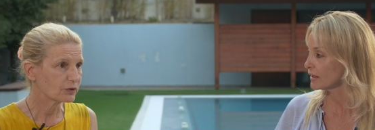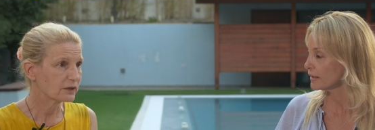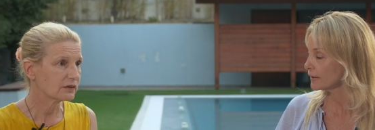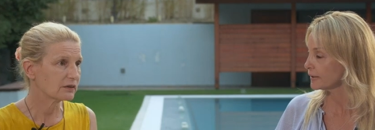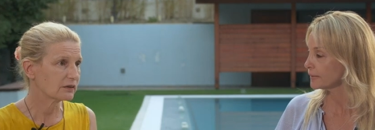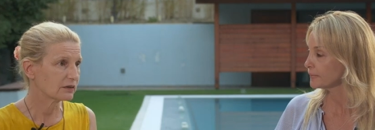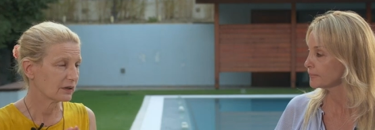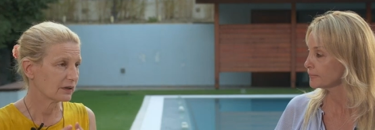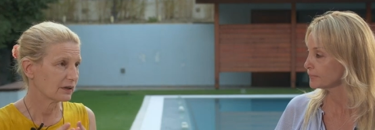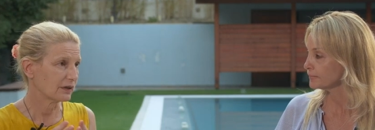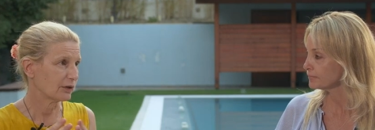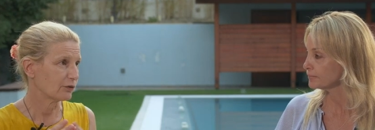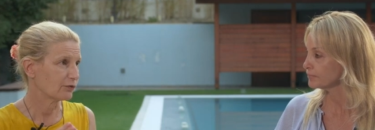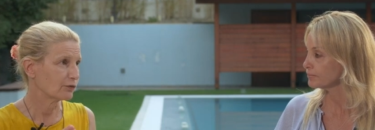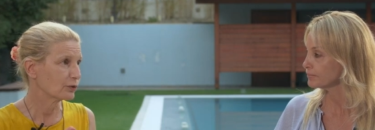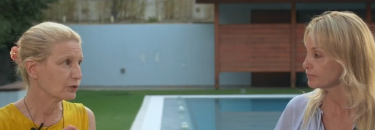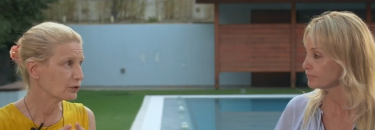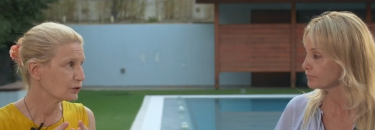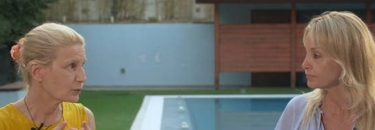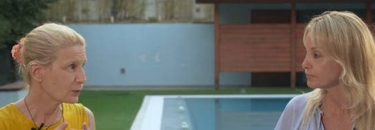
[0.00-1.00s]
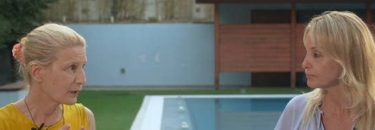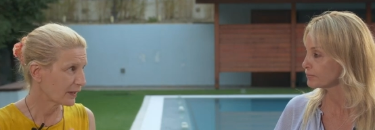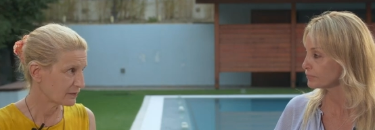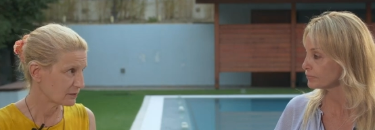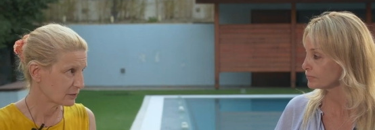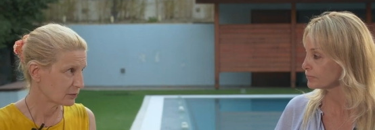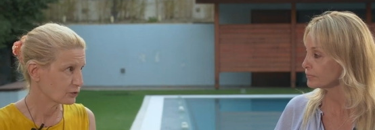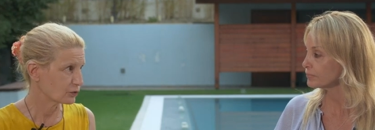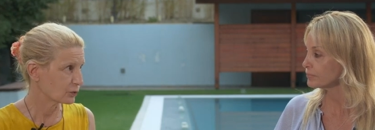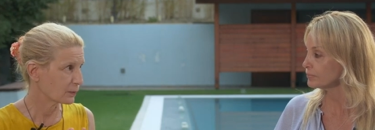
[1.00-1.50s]
Speaker 1: it uh, for two
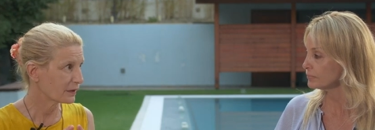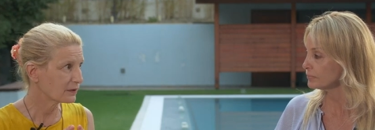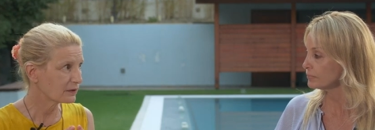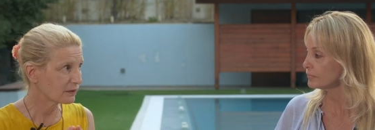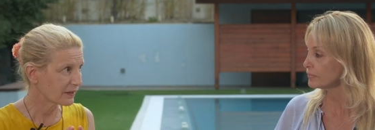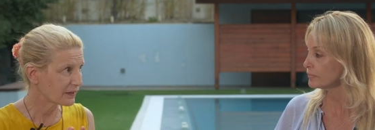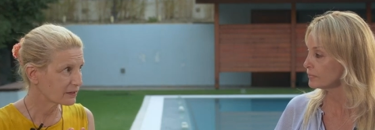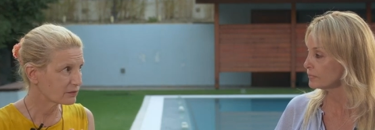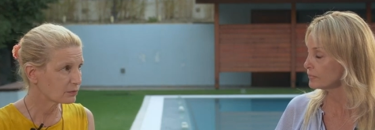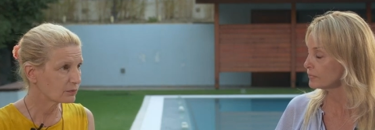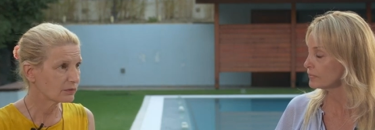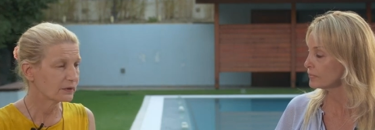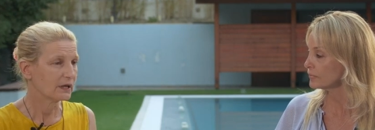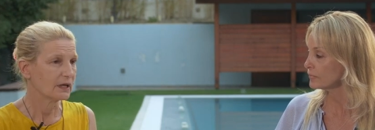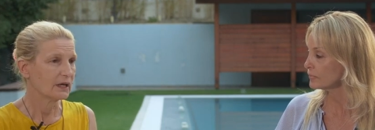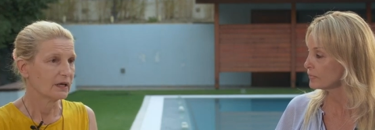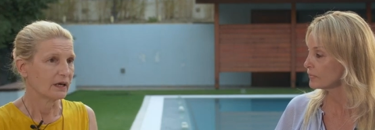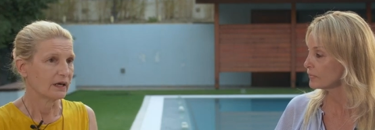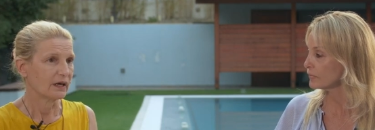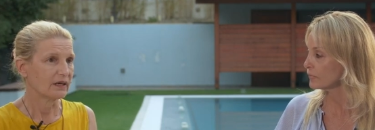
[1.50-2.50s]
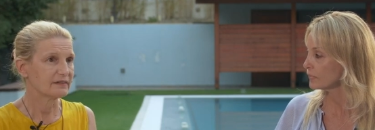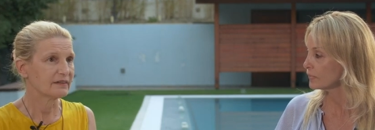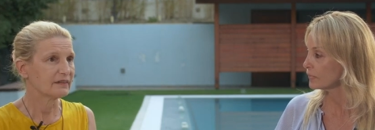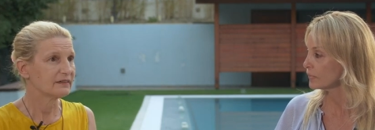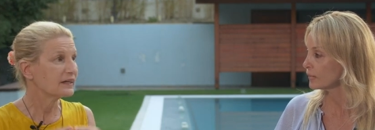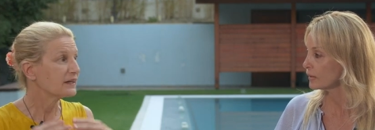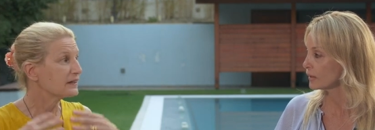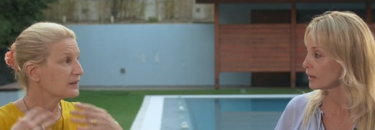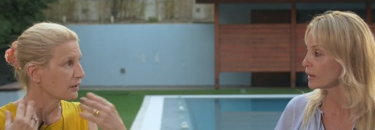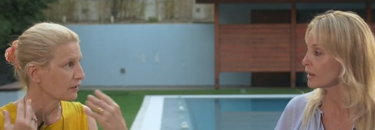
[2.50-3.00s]
reasons. One reason is a
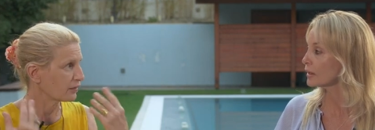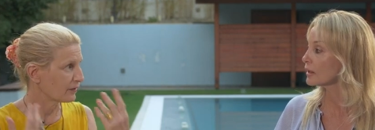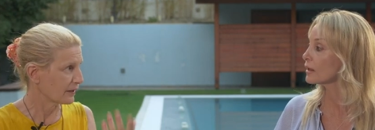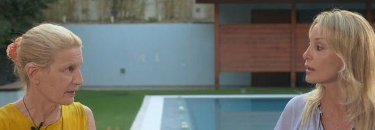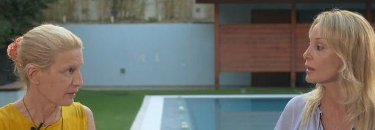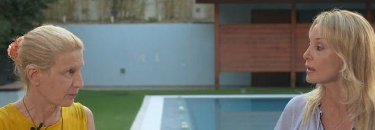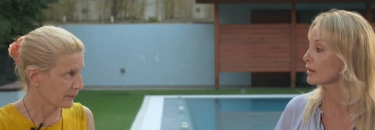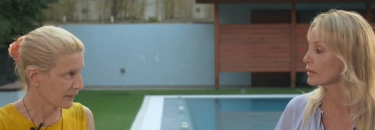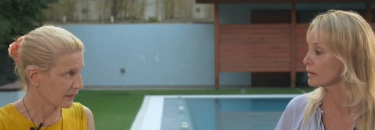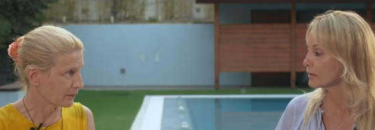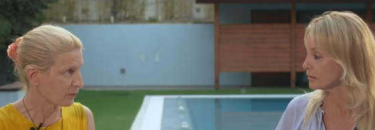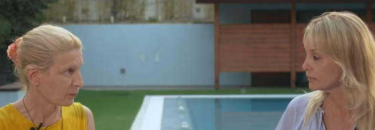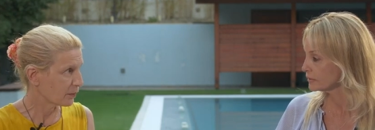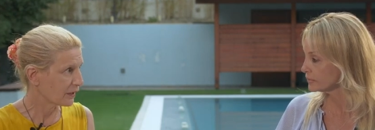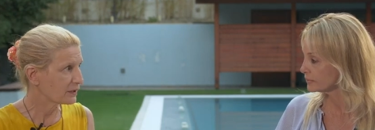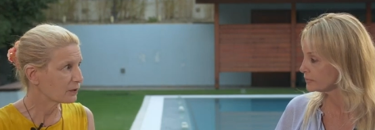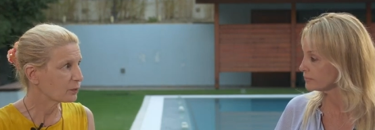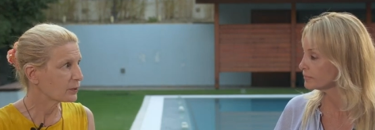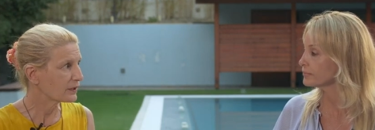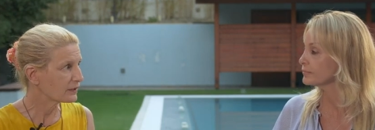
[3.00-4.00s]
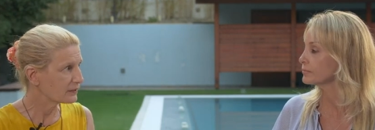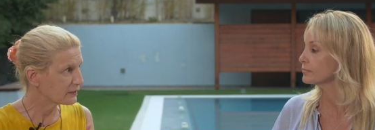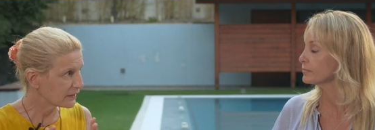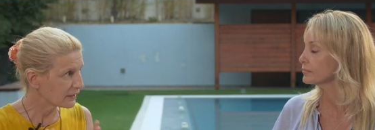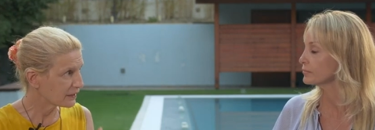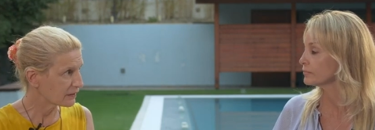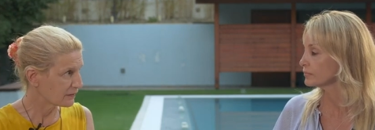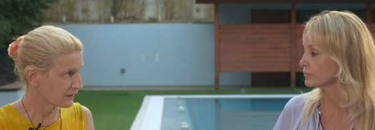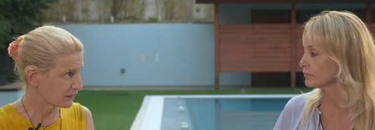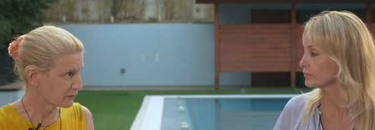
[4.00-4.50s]
drinking therapy. When we
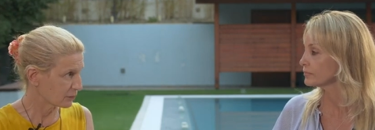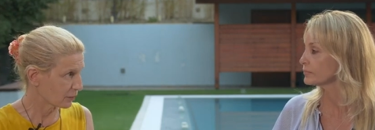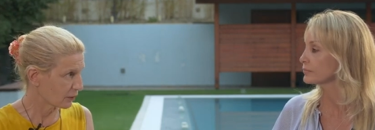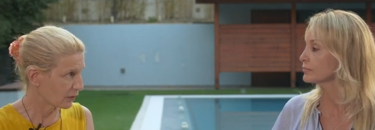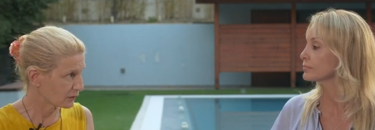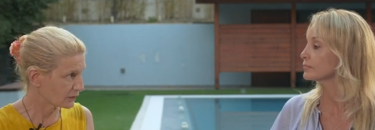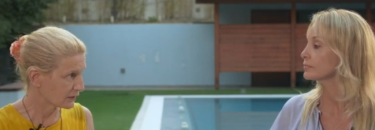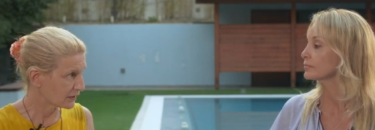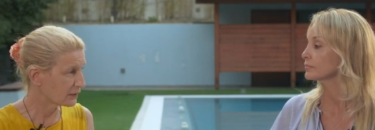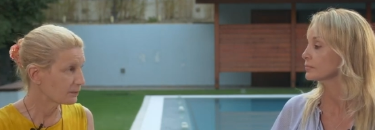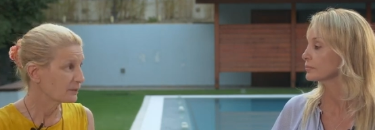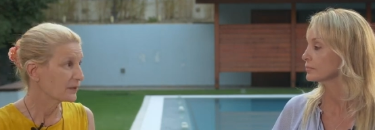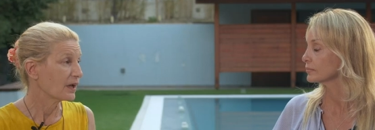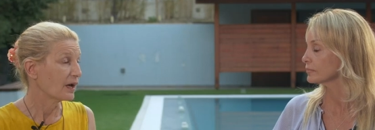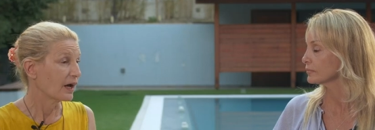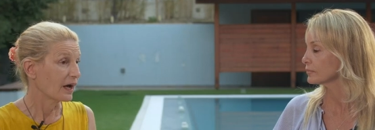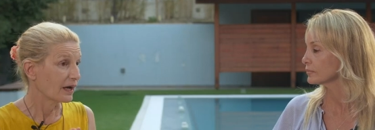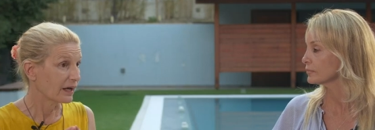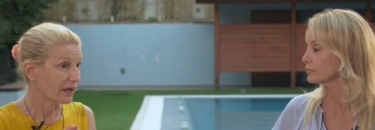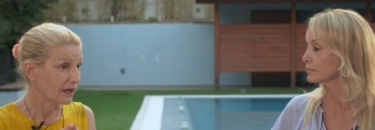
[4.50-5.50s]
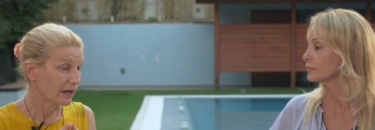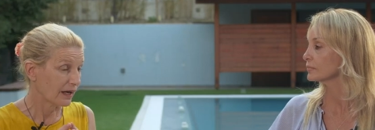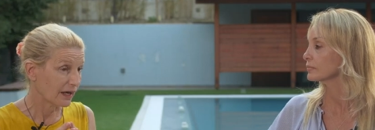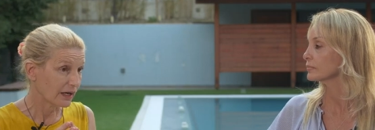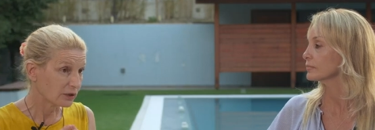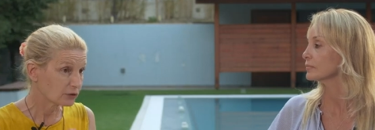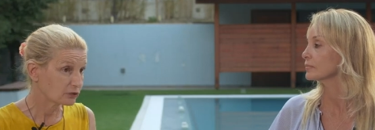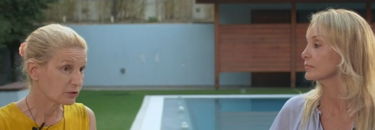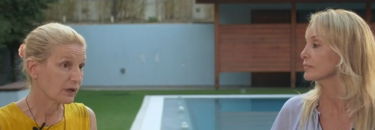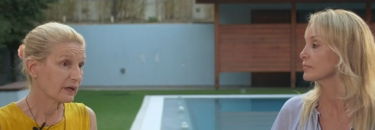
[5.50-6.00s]
drink this water, uh,
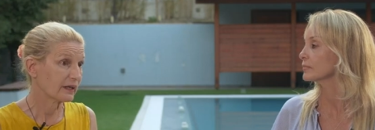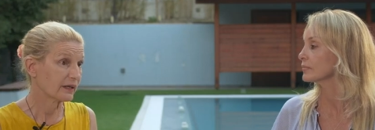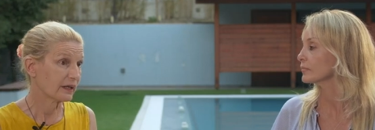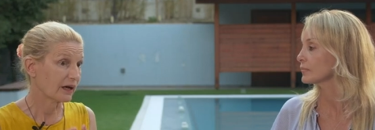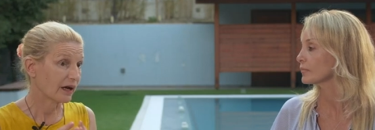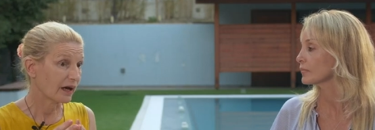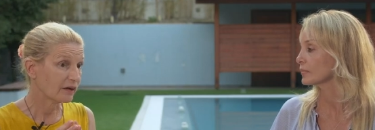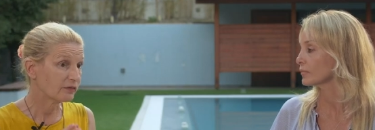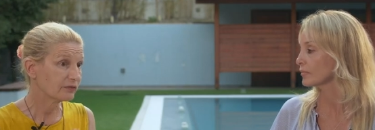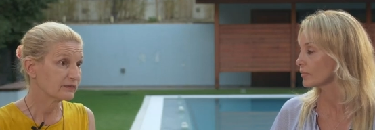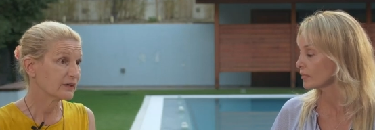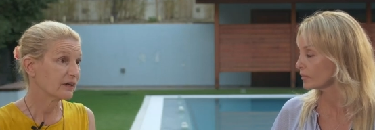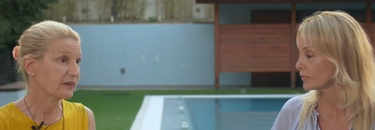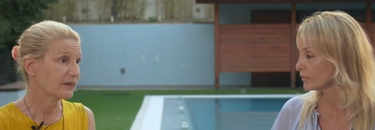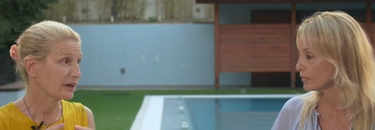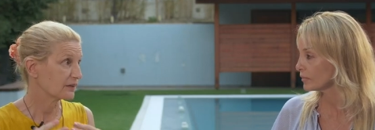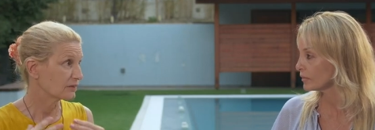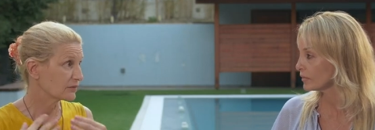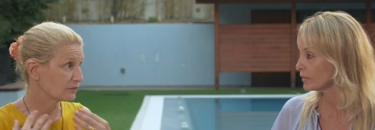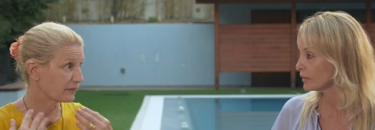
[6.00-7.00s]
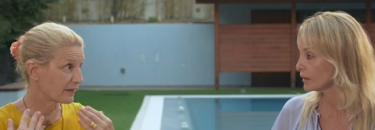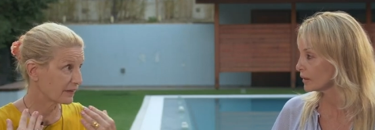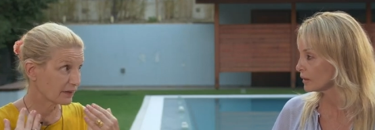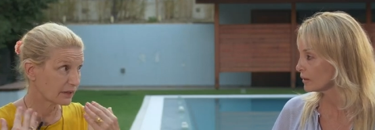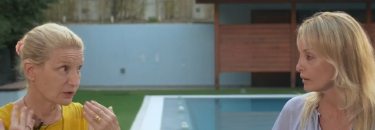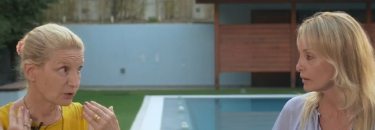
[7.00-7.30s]
actually after the, the,